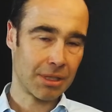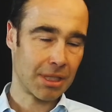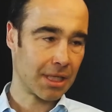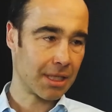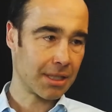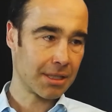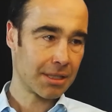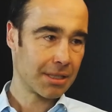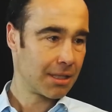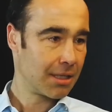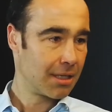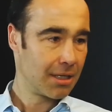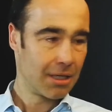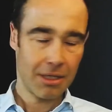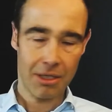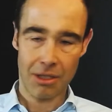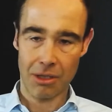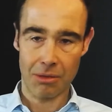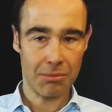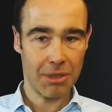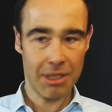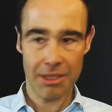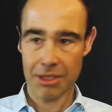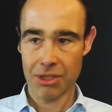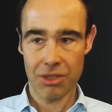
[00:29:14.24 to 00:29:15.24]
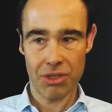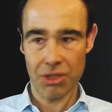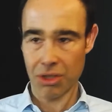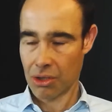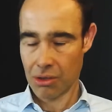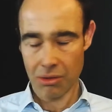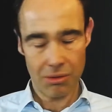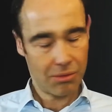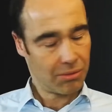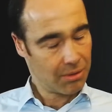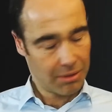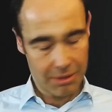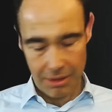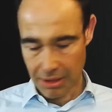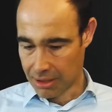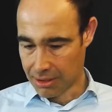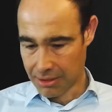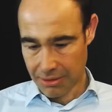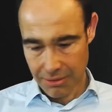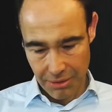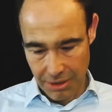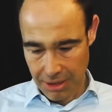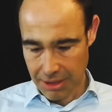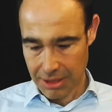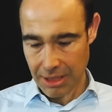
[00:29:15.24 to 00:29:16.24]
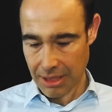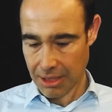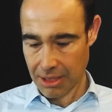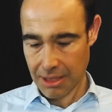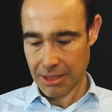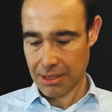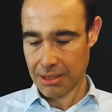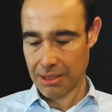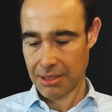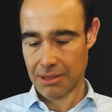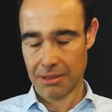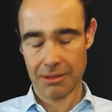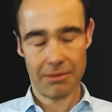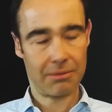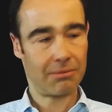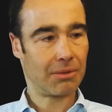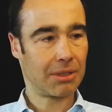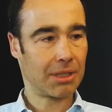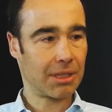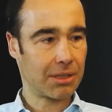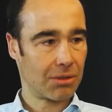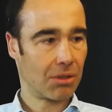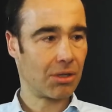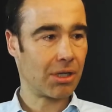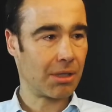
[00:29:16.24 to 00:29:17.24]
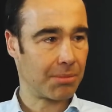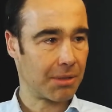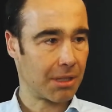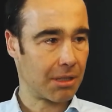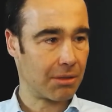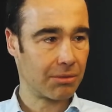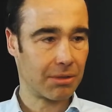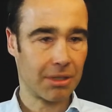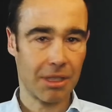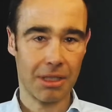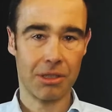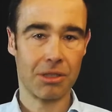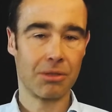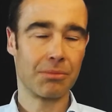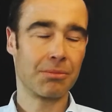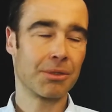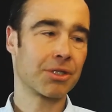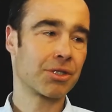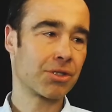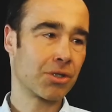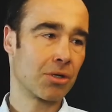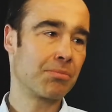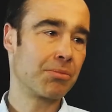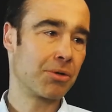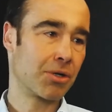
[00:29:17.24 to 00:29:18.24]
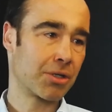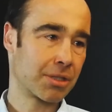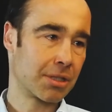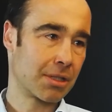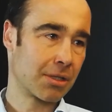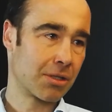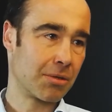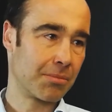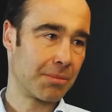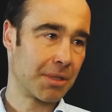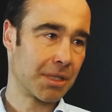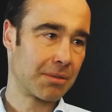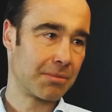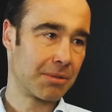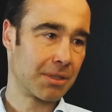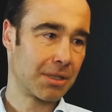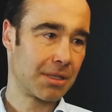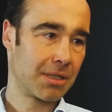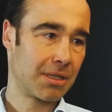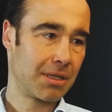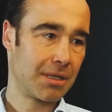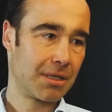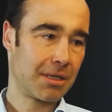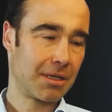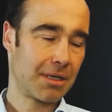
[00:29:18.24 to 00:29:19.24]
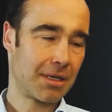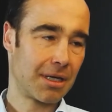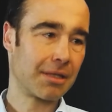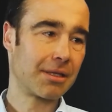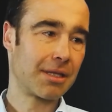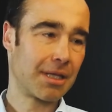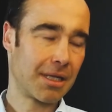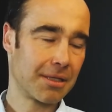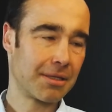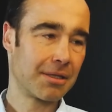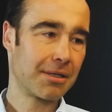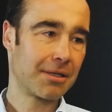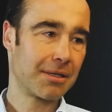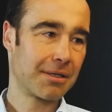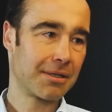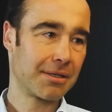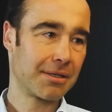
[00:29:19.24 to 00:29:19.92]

things. You must show in 30 seconds what it's all about, and you must show personal commitment. And then